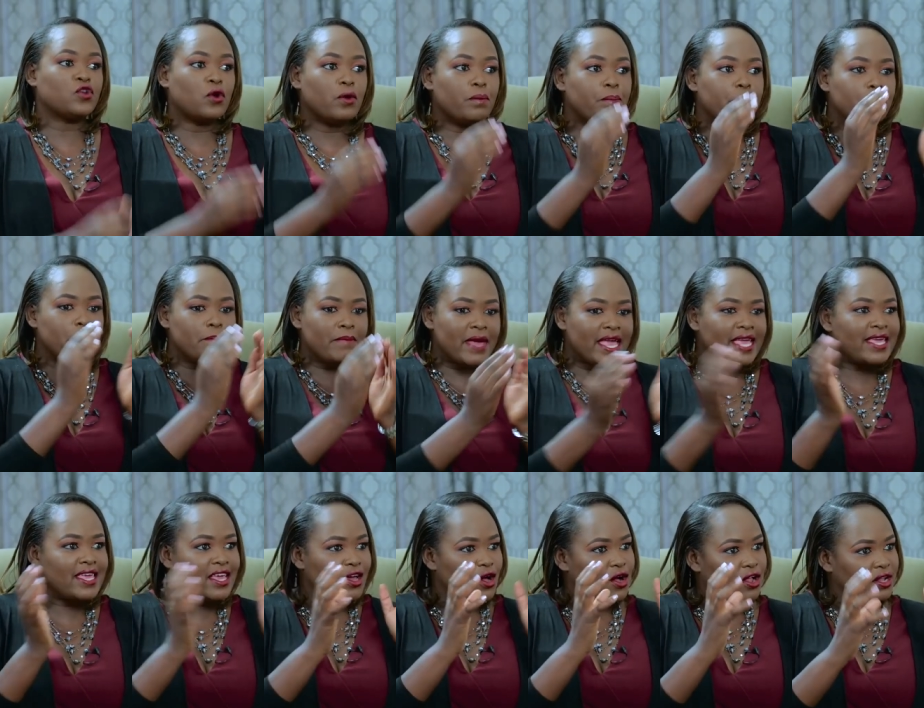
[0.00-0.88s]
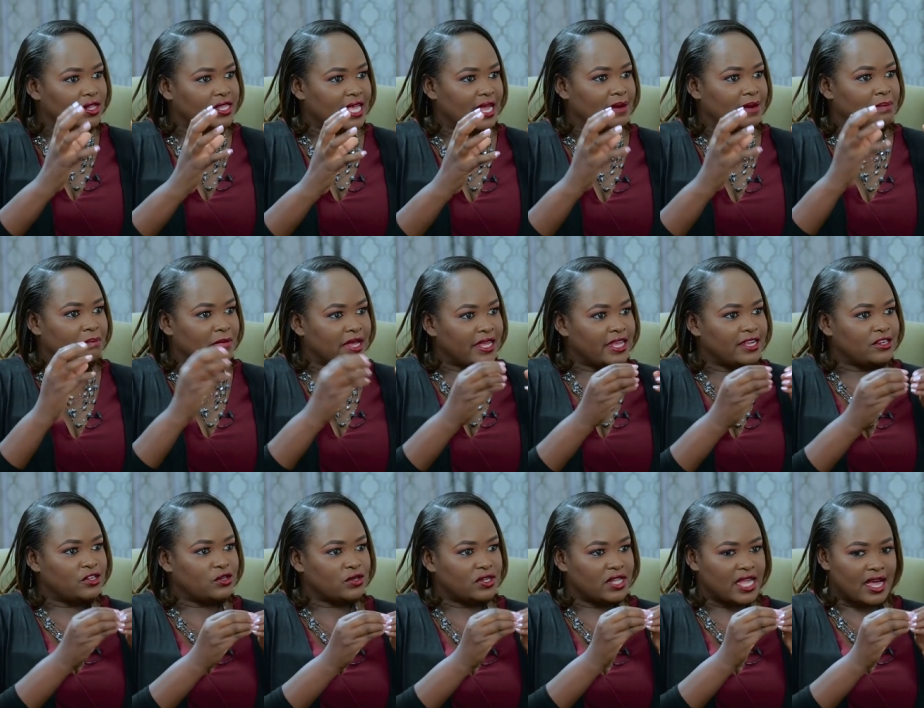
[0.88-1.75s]
So making all that,
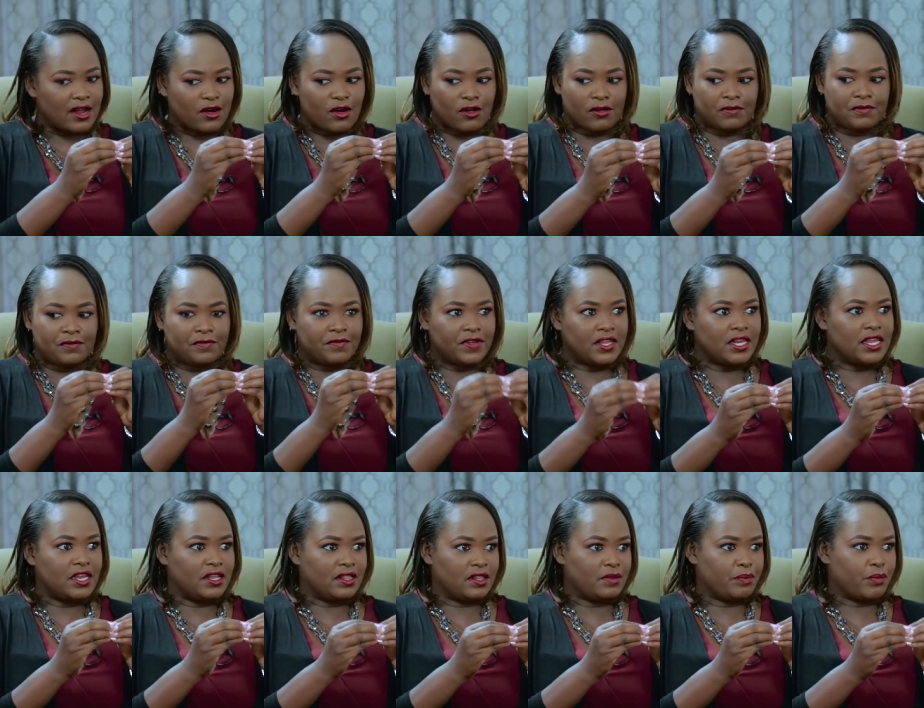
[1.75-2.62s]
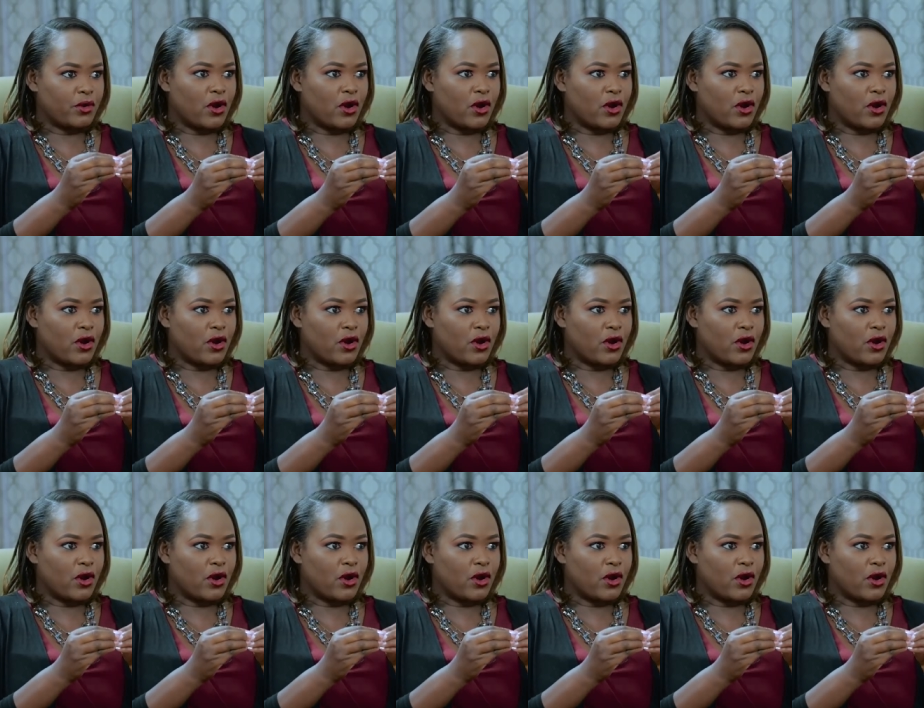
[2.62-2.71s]
making sure that all fit in